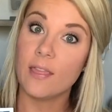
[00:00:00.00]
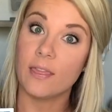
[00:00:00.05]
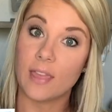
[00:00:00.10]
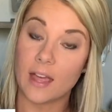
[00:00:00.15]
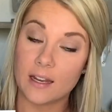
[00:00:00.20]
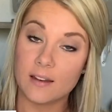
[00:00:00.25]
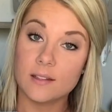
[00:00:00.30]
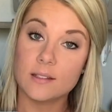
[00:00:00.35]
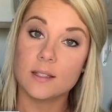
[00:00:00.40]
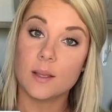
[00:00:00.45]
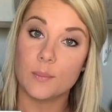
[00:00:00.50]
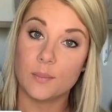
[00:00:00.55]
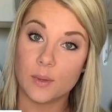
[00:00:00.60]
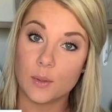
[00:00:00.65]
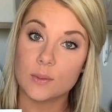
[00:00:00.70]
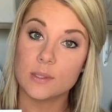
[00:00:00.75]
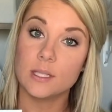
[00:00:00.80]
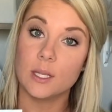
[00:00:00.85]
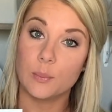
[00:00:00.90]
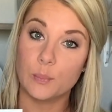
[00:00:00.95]
That is the
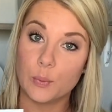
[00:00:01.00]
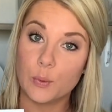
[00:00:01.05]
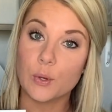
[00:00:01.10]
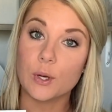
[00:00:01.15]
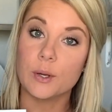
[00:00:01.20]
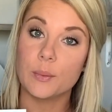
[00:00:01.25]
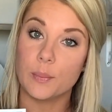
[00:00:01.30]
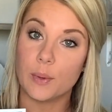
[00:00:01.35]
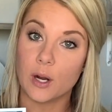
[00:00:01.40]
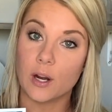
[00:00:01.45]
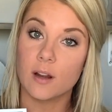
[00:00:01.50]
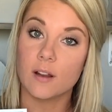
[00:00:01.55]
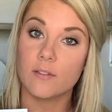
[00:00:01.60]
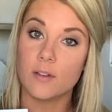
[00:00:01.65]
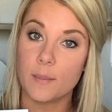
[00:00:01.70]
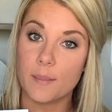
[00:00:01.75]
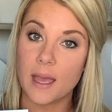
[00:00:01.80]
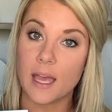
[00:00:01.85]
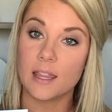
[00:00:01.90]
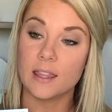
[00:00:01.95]
most important part of
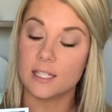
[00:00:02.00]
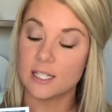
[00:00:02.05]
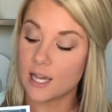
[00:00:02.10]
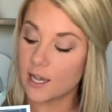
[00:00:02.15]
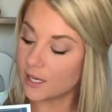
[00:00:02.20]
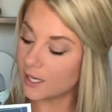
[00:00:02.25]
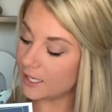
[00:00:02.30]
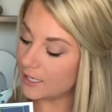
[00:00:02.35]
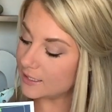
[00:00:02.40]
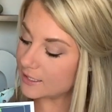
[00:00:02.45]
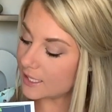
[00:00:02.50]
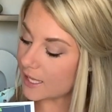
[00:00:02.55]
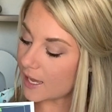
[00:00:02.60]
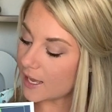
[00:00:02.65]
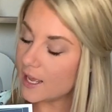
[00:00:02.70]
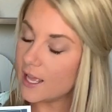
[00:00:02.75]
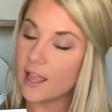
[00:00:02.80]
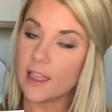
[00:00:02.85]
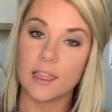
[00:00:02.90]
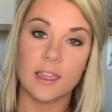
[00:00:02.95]
a math talk, is
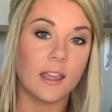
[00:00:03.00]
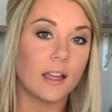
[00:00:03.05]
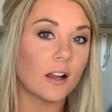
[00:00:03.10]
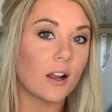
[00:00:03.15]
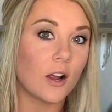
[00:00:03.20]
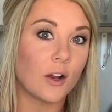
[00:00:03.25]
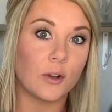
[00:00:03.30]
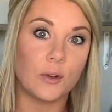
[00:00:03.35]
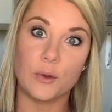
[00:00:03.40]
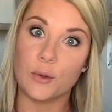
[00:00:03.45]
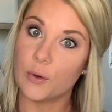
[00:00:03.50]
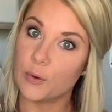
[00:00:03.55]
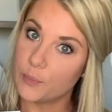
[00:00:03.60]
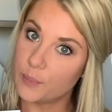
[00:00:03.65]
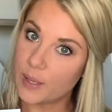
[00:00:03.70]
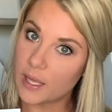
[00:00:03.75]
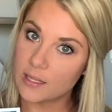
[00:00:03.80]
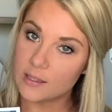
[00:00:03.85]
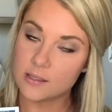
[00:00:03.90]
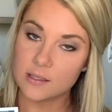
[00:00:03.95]
that there are no
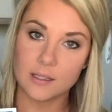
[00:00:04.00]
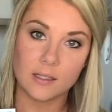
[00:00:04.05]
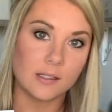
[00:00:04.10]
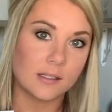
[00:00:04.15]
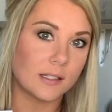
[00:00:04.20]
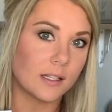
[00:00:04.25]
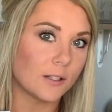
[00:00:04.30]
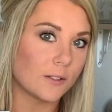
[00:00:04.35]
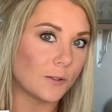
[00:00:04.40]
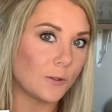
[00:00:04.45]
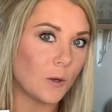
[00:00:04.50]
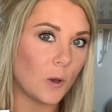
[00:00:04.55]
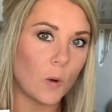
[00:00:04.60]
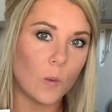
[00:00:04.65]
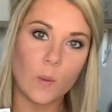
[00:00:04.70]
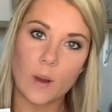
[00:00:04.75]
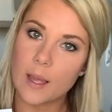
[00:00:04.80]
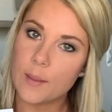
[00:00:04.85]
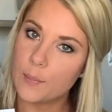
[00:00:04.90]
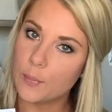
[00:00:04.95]
pencils, there's no
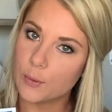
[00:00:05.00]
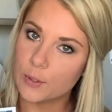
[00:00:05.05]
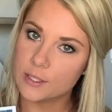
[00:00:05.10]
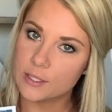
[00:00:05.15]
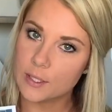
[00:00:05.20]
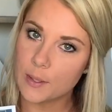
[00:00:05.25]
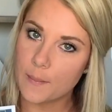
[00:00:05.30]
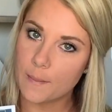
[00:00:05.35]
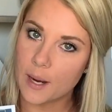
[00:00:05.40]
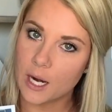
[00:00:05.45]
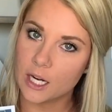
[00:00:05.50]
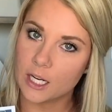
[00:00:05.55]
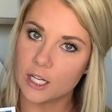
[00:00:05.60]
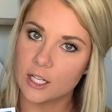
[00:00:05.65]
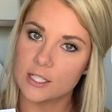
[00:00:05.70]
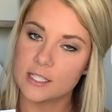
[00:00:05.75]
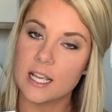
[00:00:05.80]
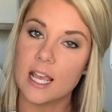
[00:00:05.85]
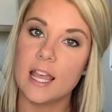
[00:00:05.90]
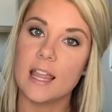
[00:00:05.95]
whiteboards or
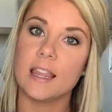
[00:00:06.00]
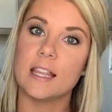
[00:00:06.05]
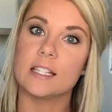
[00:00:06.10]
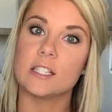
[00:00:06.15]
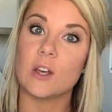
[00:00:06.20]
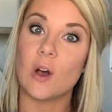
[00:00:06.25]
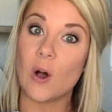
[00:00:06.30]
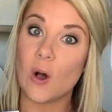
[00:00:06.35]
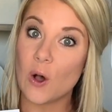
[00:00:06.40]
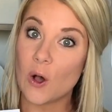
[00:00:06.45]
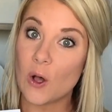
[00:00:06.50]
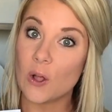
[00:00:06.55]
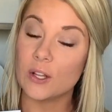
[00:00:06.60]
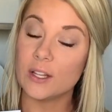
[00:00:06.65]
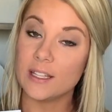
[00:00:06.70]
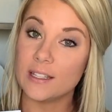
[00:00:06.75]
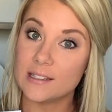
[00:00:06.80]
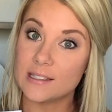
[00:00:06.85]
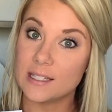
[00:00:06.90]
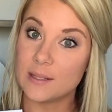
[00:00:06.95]
markers. This all
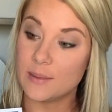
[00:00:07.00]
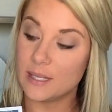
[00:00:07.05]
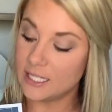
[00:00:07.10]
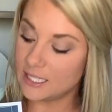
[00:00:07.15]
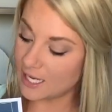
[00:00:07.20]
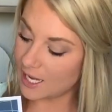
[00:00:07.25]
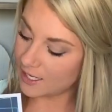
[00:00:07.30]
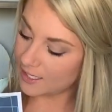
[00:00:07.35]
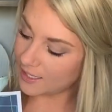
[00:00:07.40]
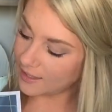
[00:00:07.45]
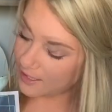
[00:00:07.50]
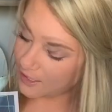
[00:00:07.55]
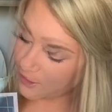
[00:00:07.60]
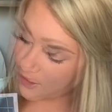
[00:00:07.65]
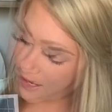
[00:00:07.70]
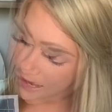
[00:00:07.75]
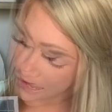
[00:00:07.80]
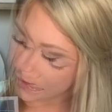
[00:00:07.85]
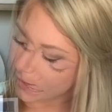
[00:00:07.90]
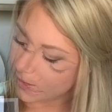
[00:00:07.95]
needs to be done in their
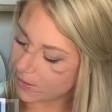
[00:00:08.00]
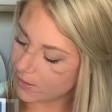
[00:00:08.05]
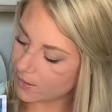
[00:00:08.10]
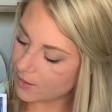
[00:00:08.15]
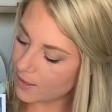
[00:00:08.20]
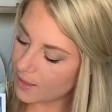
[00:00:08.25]
head.